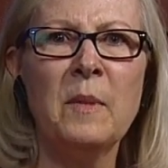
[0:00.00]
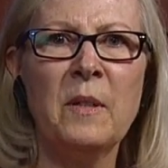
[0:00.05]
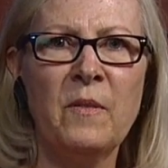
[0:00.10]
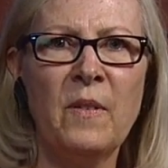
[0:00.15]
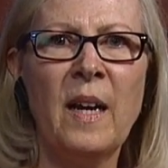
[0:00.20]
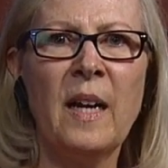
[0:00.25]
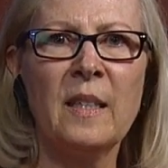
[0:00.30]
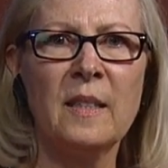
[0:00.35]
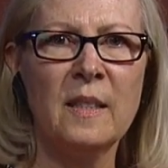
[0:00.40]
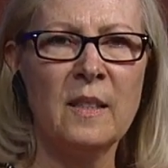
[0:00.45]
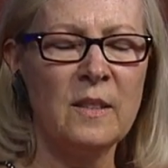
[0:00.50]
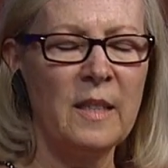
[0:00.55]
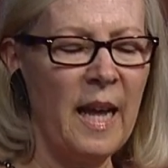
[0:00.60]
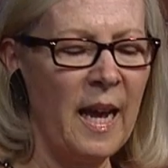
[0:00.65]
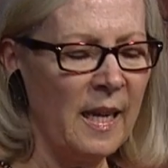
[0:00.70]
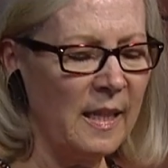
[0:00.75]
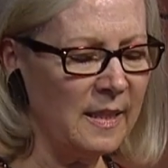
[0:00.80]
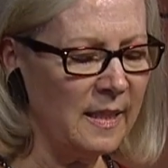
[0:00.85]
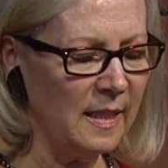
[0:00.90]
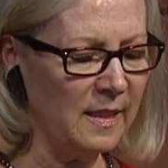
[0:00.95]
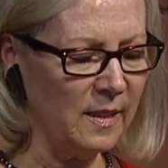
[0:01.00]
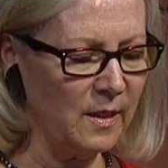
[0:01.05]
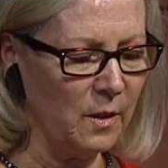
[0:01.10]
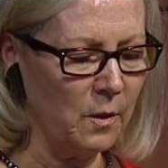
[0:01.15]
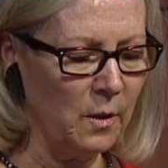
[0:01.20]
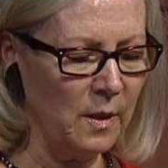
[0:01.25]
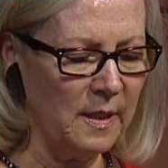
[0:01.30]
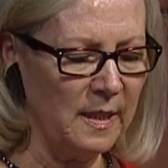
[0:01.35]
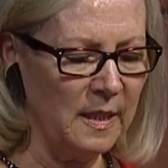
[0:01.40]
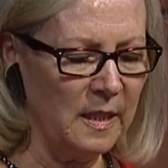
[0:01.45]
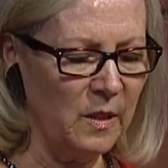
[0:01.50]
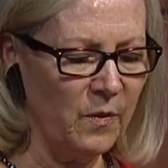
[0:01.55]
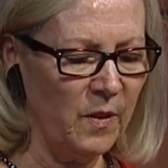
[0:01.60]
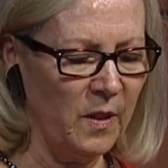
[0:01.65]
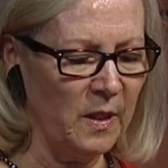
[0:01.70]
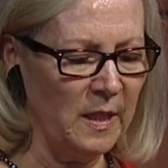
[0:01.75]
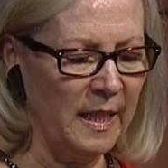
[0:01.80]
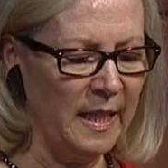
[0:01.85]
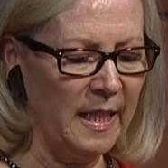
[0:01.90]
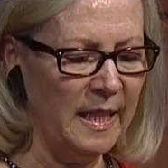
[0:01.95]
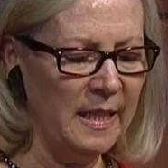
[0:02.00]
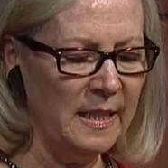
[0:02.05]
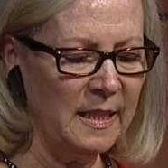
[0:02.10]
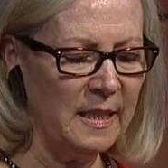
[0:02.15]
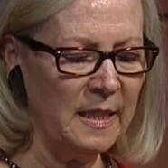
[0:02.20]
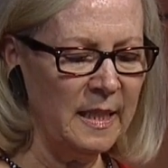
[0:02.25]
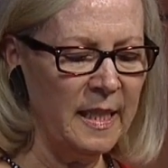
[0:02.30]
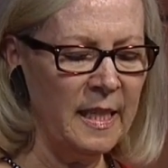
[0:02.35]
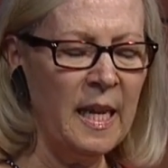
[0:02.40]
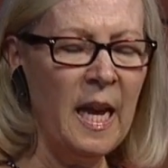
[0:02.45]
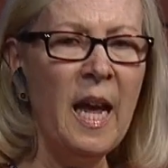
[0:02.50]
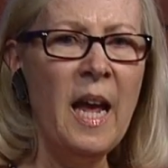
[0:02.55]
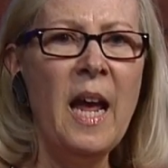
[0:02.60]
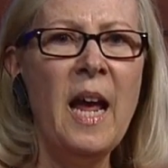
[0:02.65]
In fact, there's access to courses fairly easily.